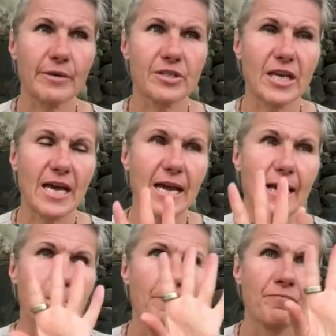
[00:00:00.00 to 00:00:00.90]

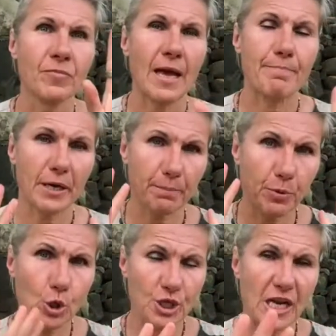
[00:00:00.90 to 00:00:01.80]
a big
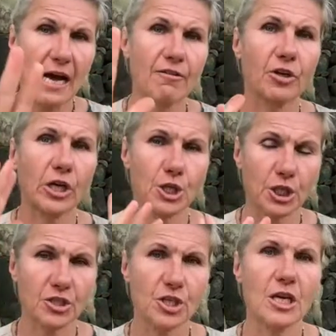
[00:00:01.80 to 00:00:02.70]
push now for
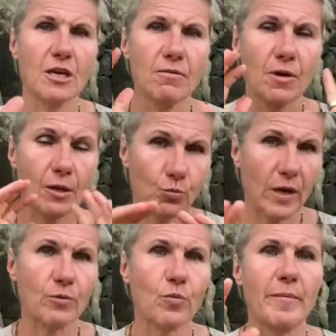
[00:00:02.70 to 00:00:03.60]
HRT,
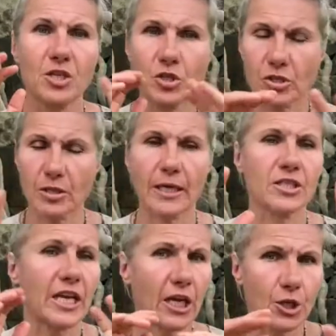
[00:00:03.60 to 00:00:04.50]
and women just like
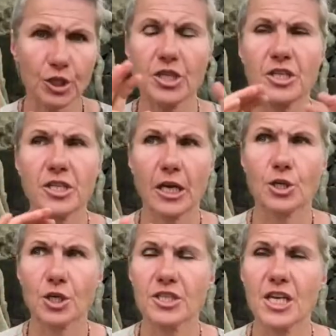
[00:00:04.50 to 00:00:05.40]
take
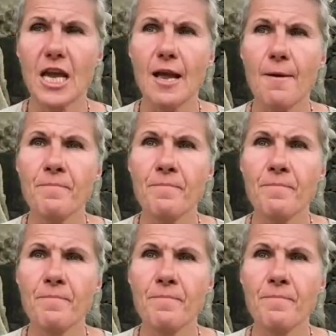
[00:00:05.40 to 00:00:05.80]
HRT.